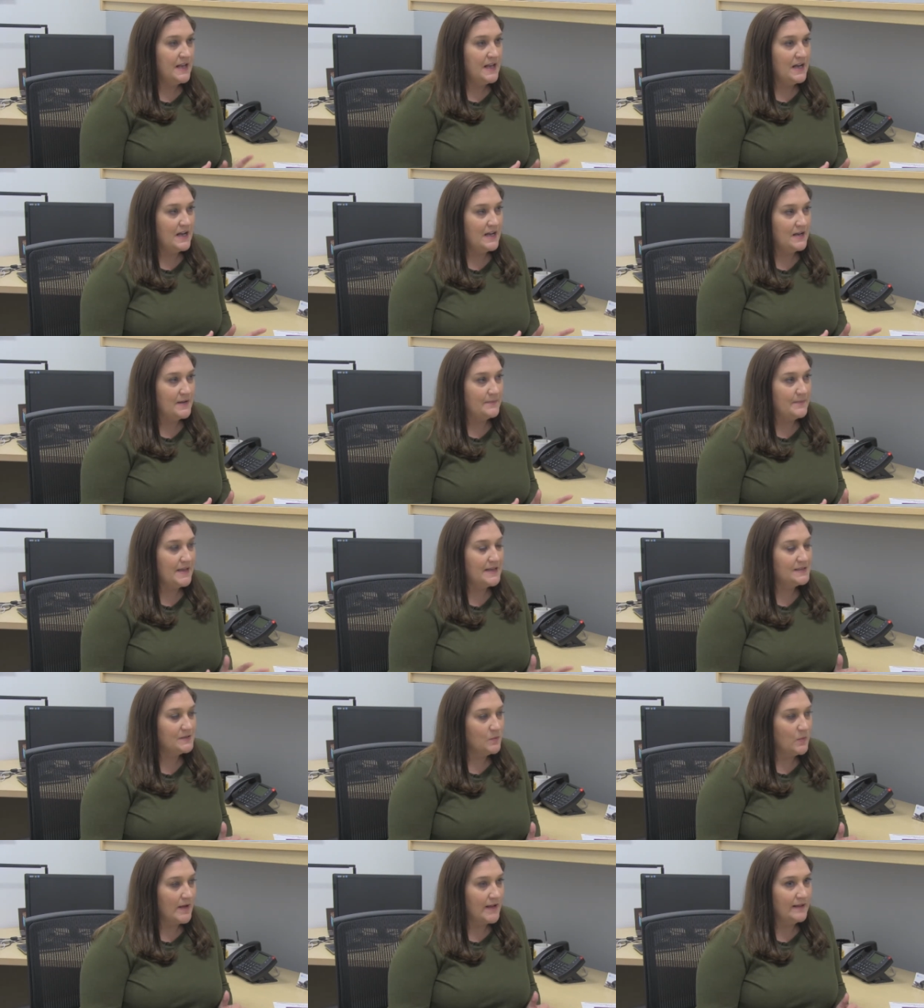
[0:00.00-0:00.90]

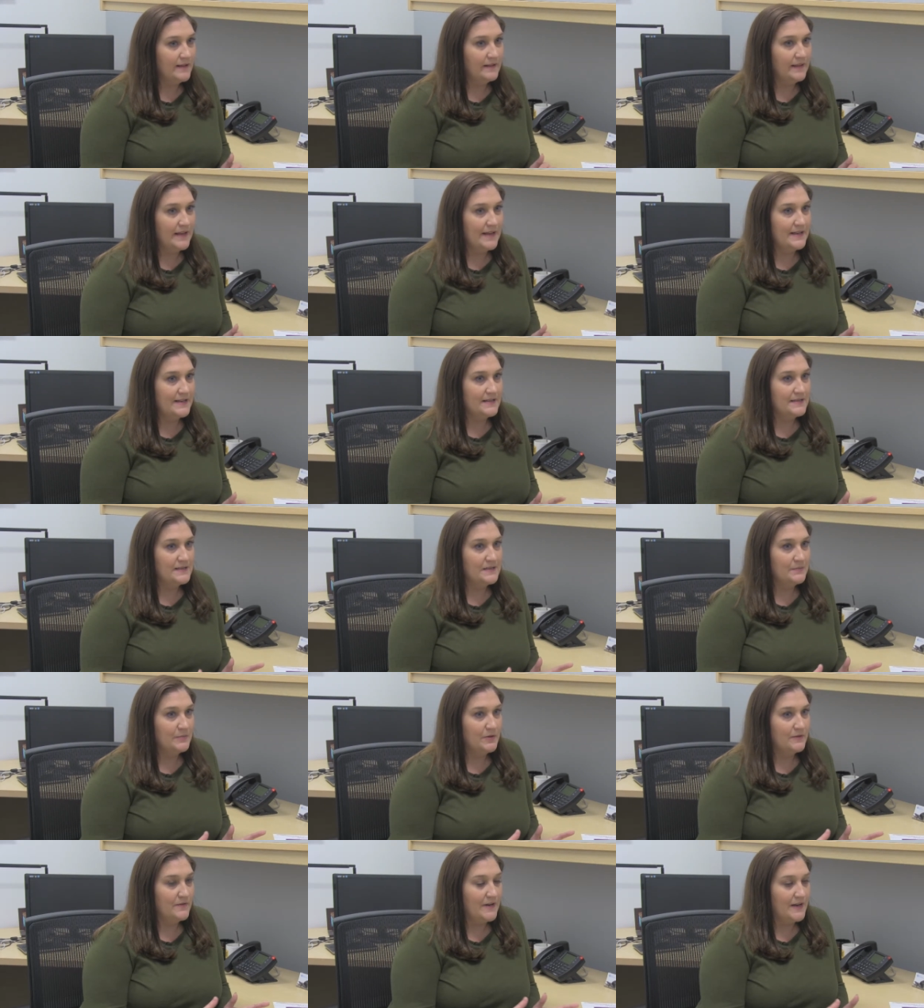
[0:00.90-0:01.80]
as well as
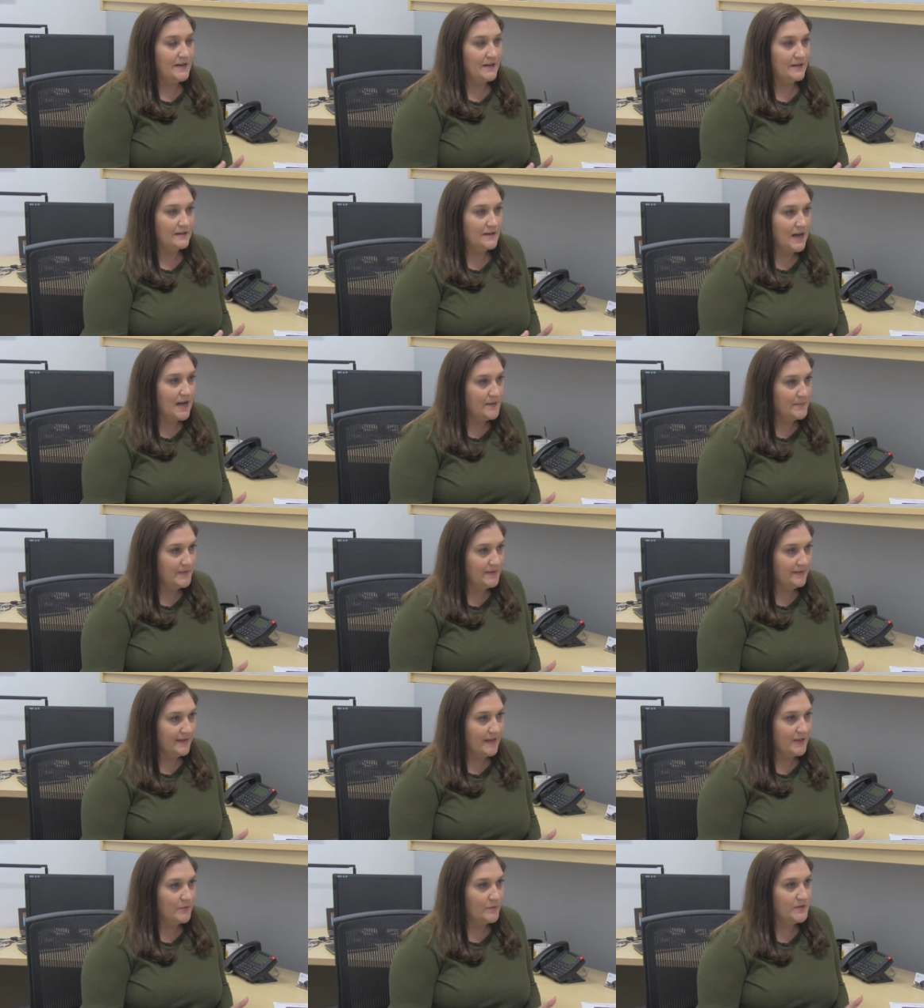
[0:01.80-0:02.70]
providing a common
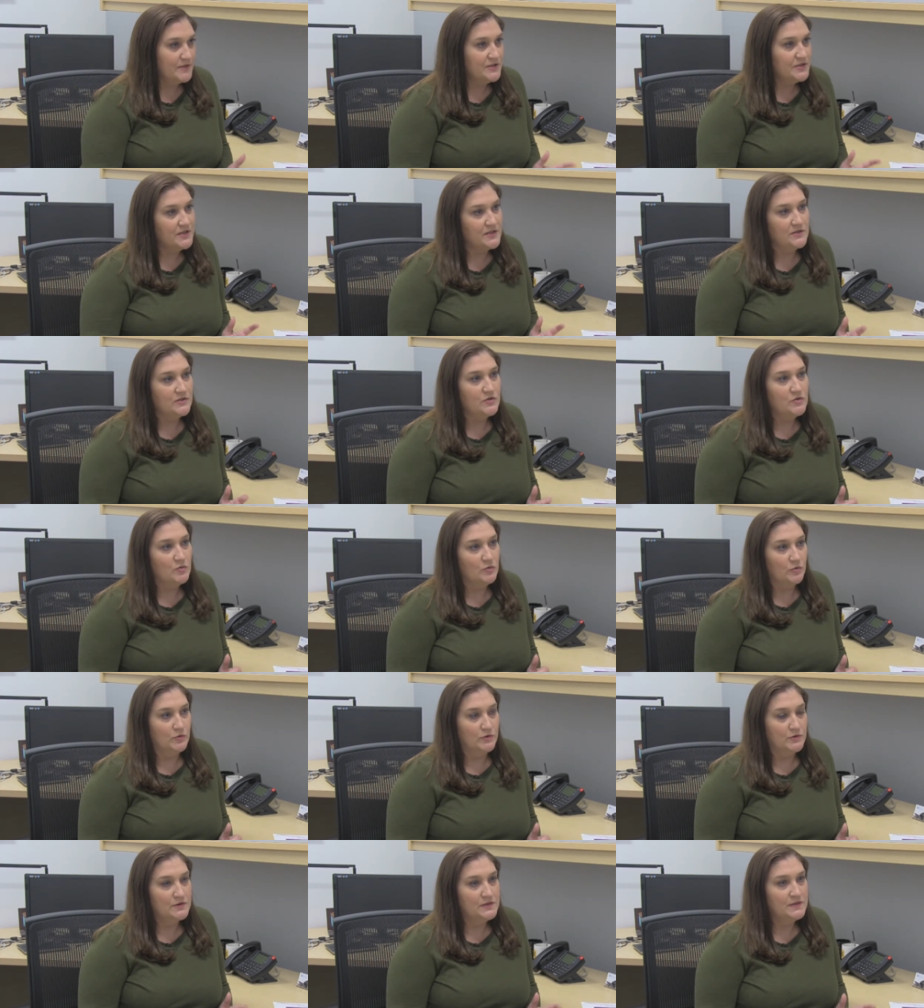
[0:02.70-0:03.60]
language and
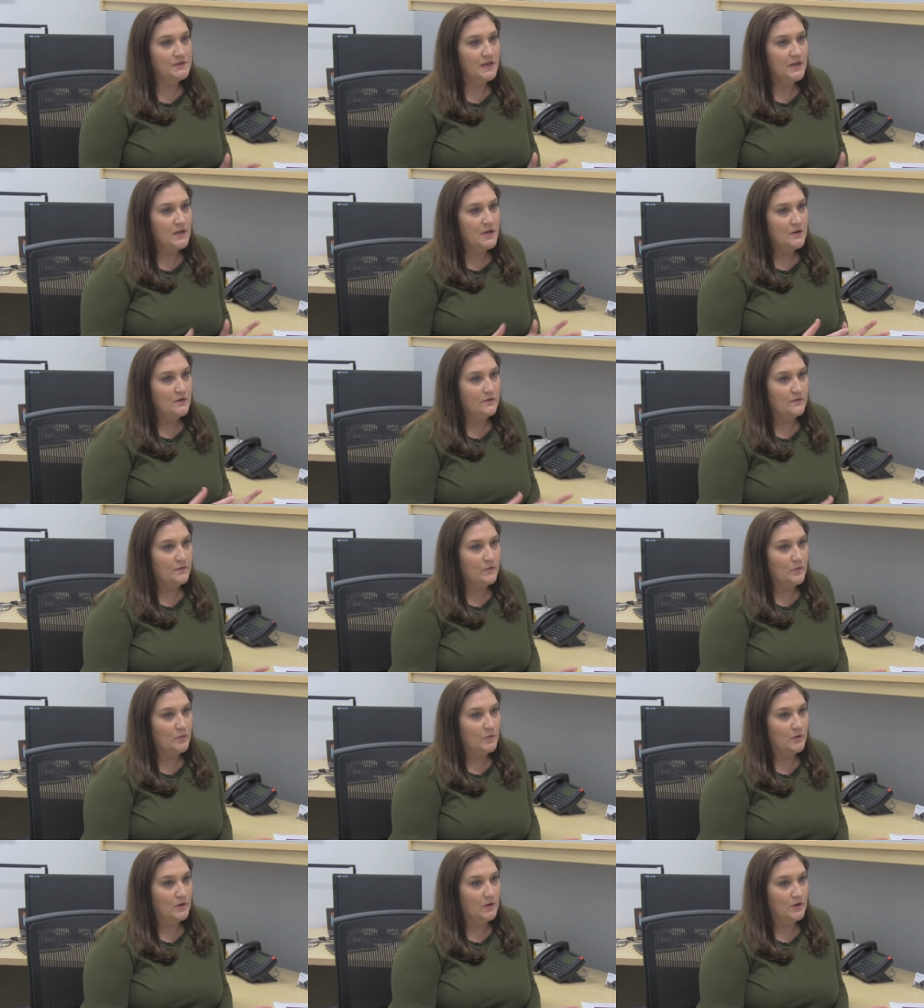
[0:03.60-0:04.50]
tools
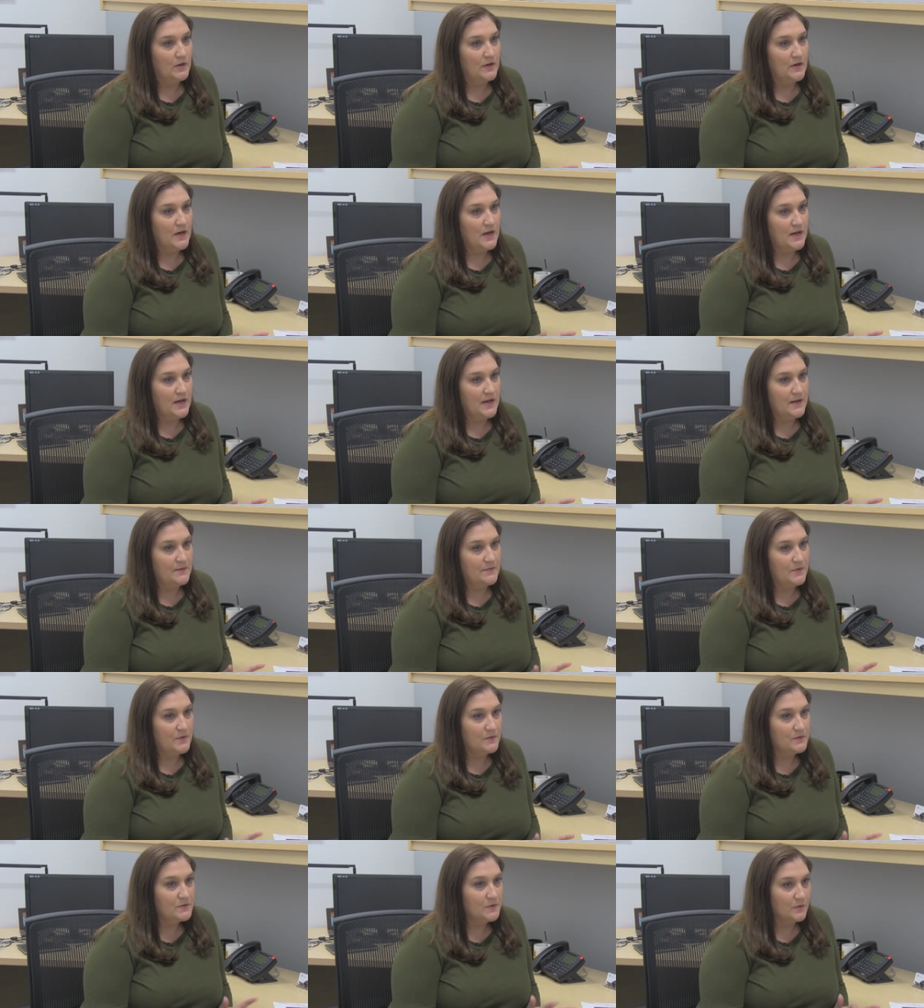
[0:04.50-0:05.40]
for
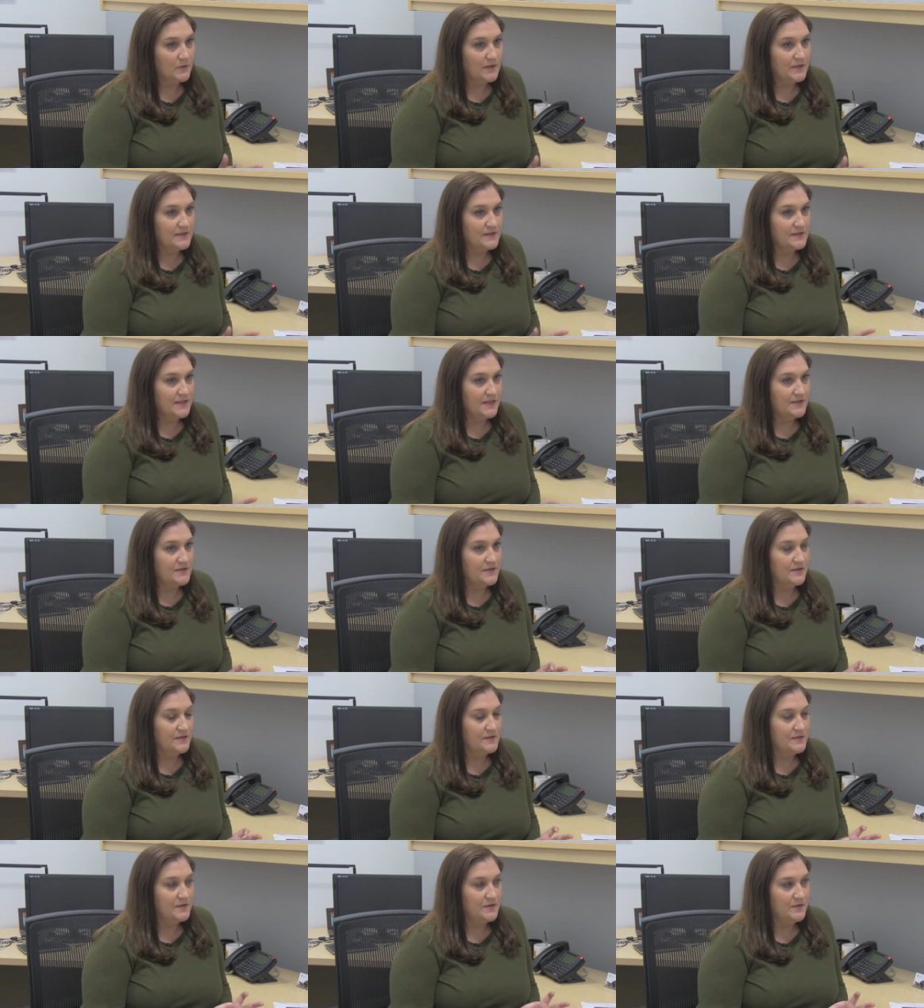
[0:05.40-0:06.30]
those
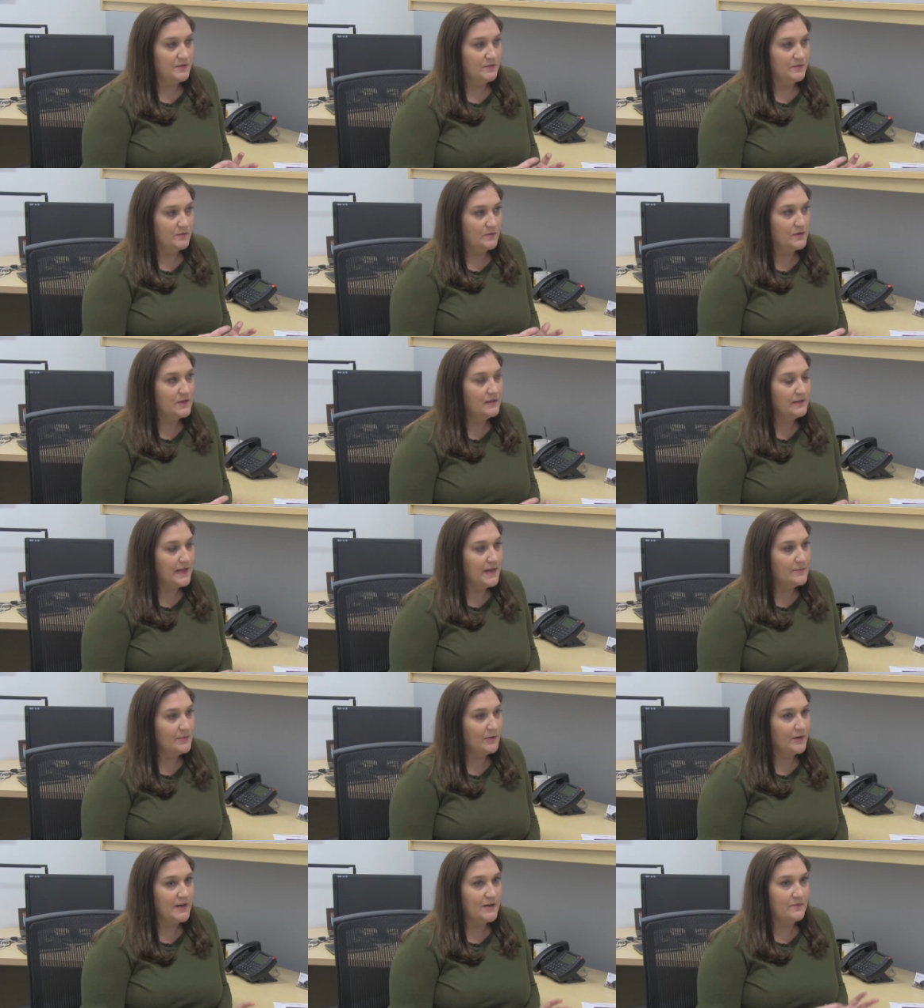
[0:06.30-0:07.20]
organizations to
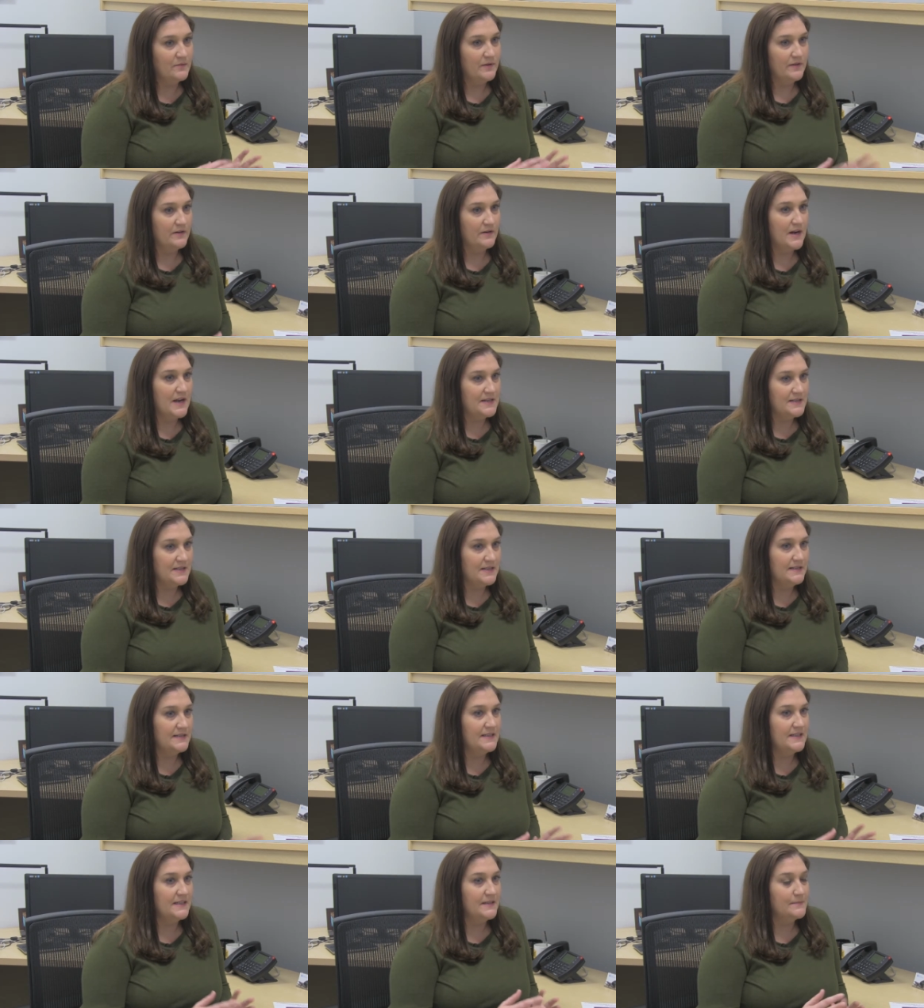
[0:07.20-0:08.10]
collaborate with their
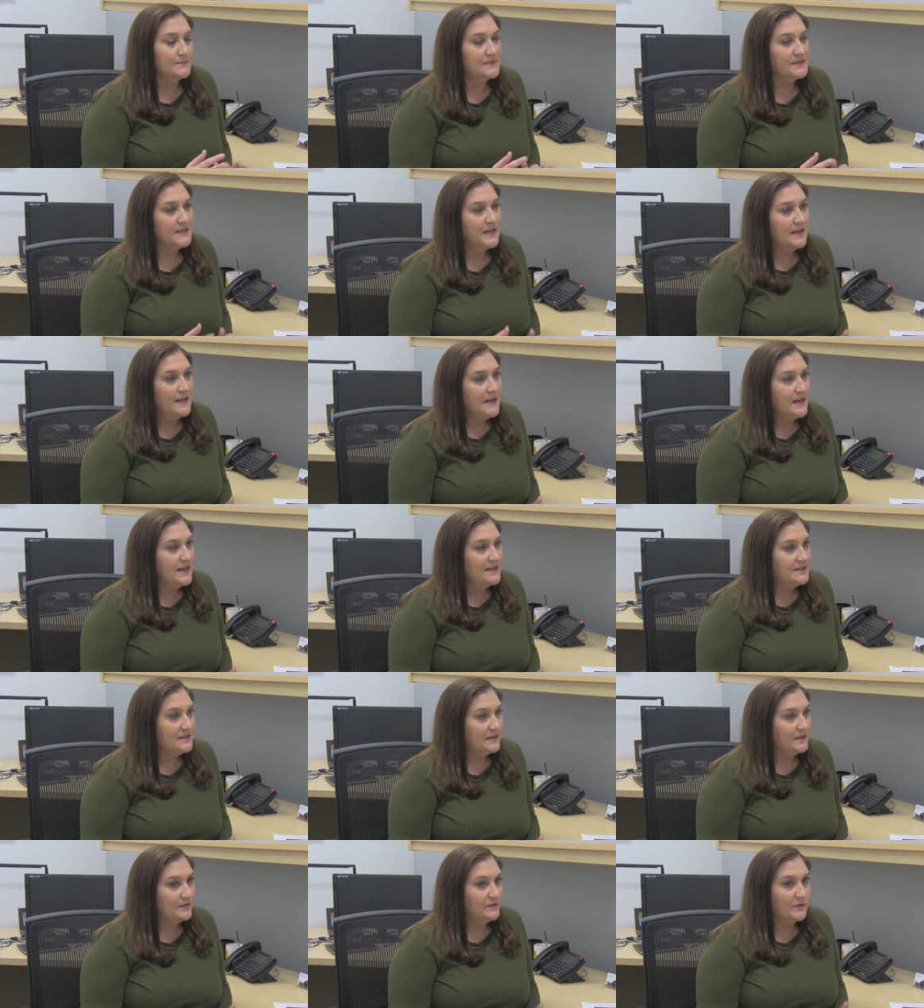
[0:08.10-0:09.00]
IT teams and
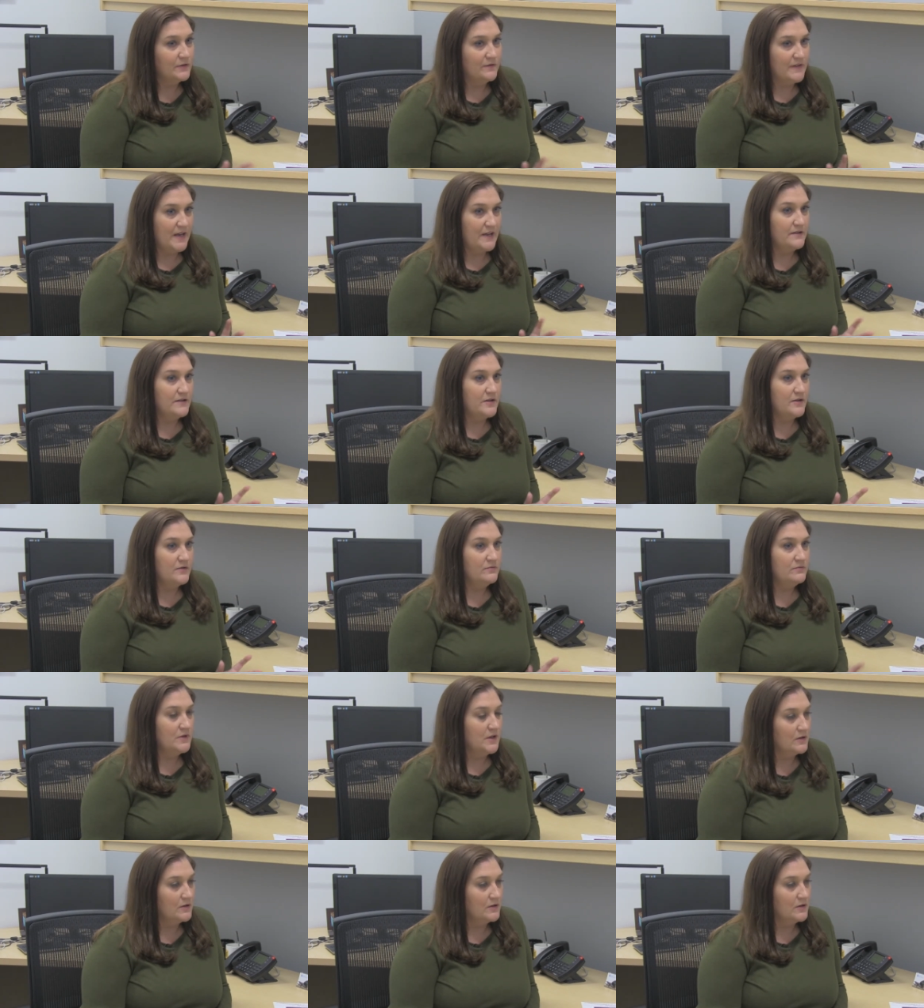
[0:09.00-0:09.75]
deliver value